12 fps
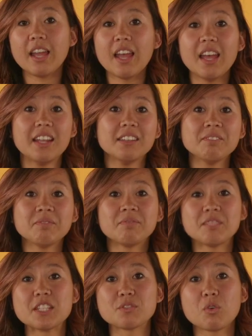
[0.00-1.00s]
N
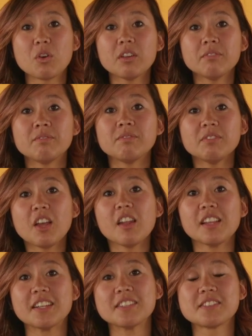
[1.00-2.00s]
is for
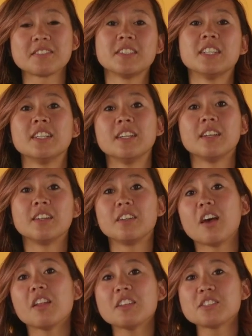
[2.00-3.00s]
nautilus.
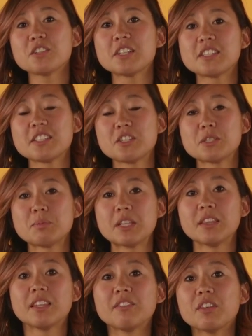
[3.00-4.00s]
Nautilus are considered to be
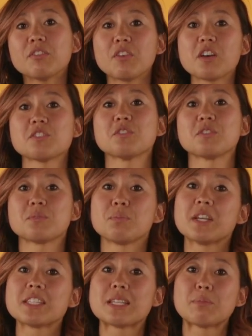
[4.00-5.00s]
living fossils
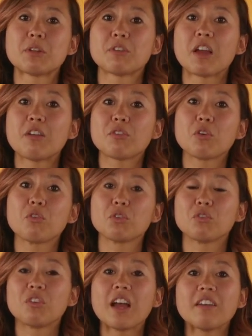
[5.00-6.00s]
because they've been around for over
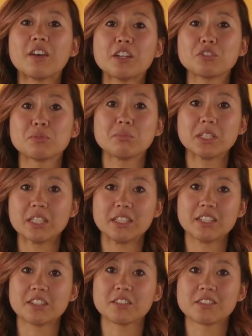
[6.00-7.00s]
500
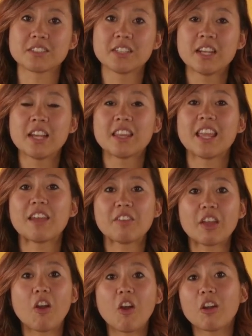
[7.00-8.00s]
million years. They have
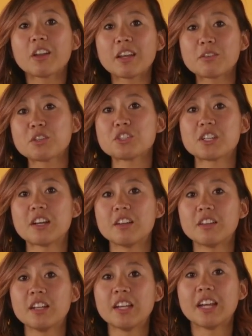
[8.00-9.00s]
a hard outer
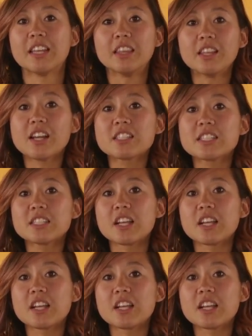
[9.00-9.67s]
shell and lots and